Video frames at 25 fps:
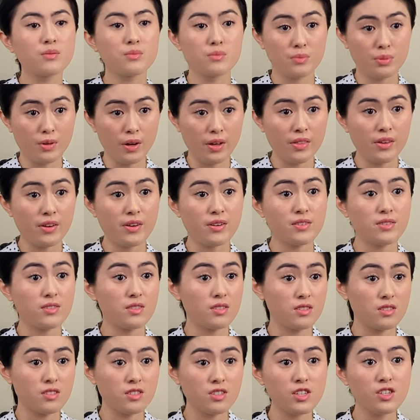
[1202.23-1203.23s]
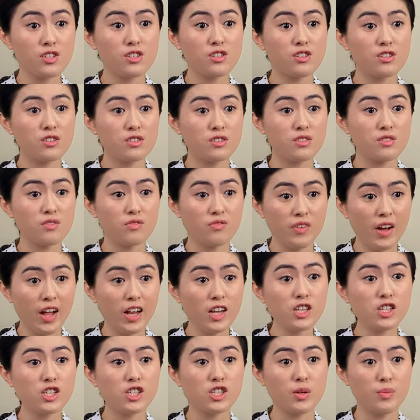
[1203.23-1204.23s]
Brothers and sisters
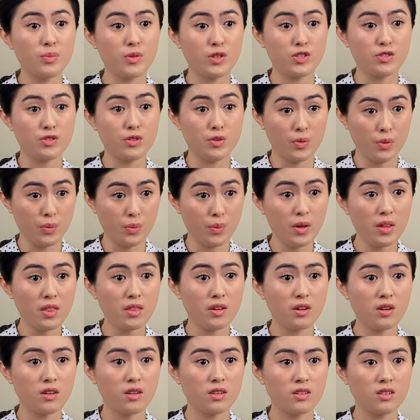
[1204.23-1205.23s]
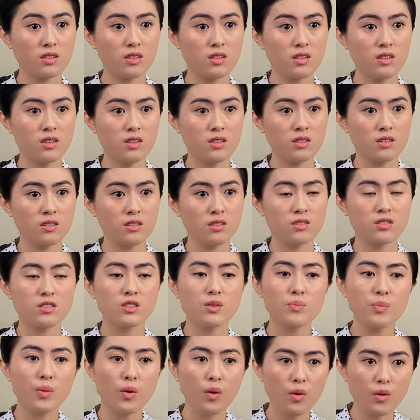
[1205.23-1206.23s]
fellowshiped the truth with her,
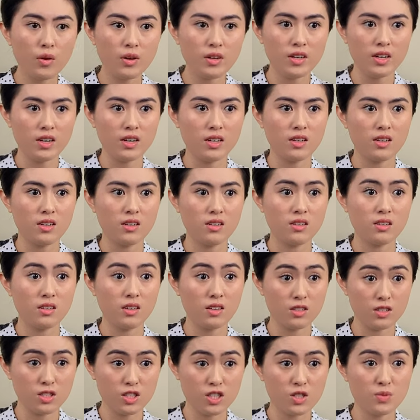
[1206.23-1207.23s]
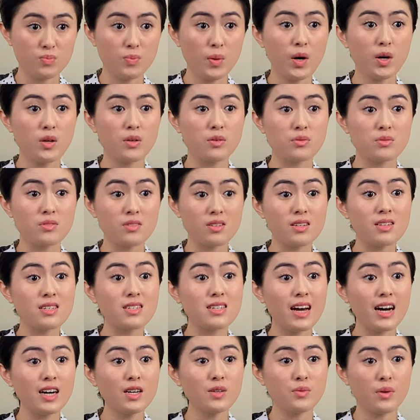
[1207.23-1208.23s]
supported, exposed, and
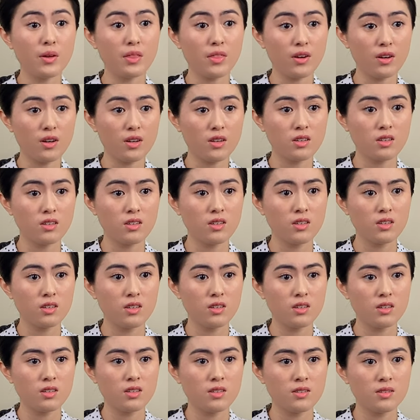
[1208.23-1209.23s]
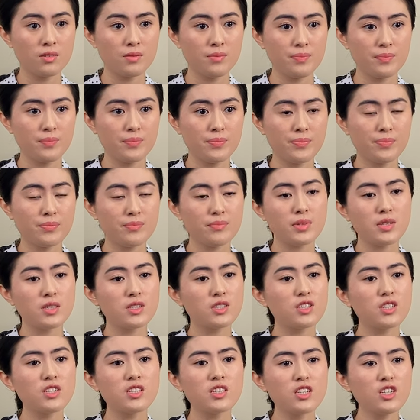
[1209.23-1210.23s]
dealt with her.
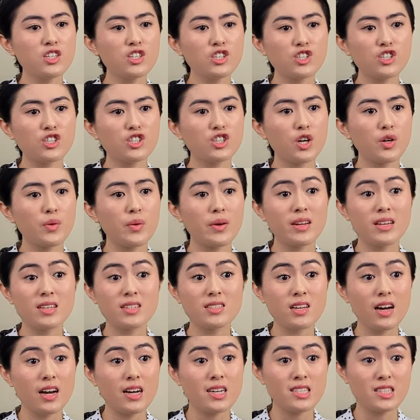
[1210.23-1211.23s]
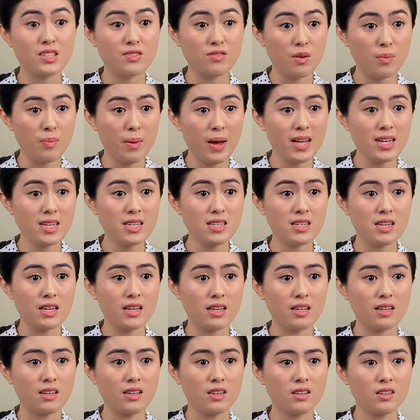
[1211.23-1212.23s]
But she didn't show any signs of
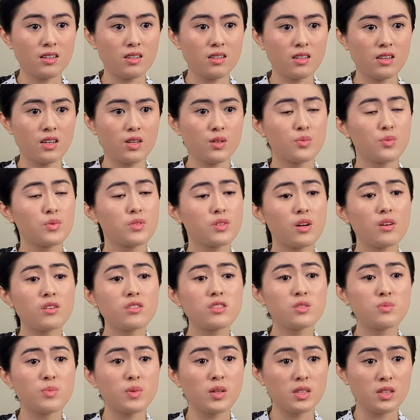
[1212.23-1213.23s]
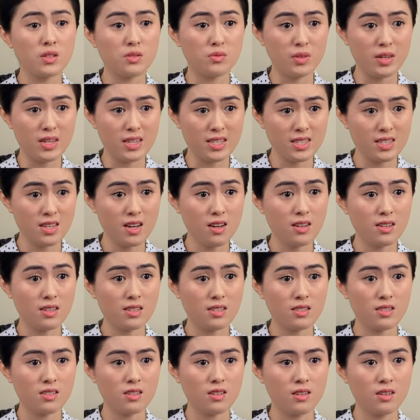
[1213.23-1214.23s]
repenting and was ultimately
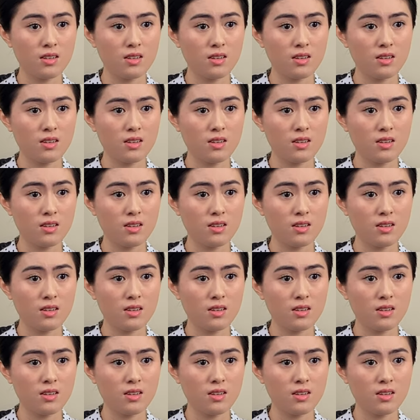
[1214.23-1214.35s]
reassigned.